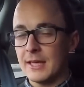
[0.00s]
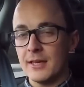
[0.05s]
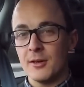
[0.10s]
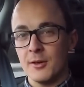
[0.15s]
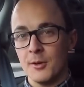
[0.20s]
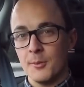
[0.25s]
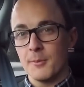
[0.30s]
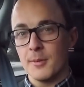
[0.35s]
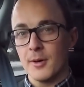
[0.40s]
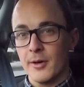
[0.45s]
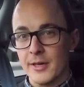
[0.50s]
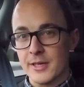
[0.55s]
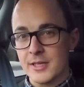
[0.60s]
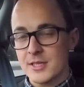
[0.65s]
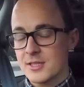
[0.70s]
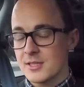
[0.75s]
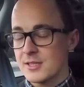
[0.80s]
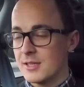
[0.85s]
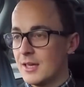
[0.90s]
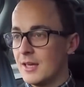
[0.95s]

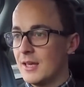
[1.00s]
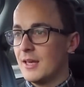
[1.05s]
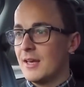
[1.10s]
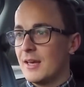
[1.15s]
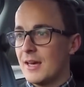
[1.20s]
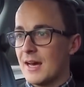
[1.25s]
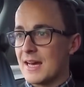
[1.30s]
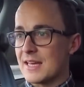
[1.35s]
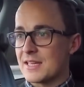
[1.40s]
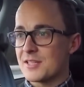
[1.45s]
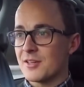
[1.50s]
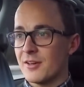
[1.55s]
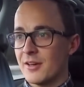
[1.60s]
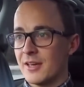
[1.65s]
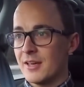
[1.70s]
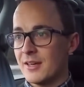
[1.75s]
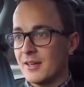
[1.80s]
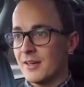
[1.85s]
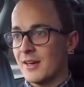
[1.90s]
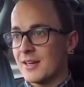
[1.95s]
unbiased as
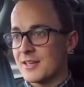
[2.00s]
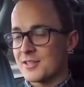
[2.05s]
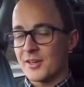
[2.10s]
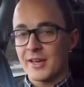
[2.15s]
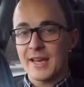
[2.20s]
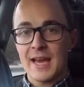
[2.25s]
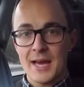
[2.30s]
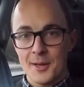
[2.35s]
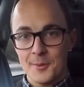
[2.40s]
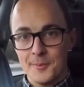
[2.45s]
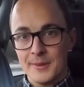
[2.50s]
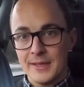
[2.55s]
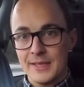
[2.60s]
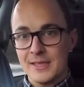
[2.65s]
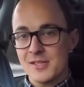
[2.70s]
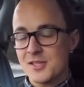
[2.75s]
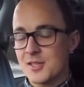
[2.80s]
I can be.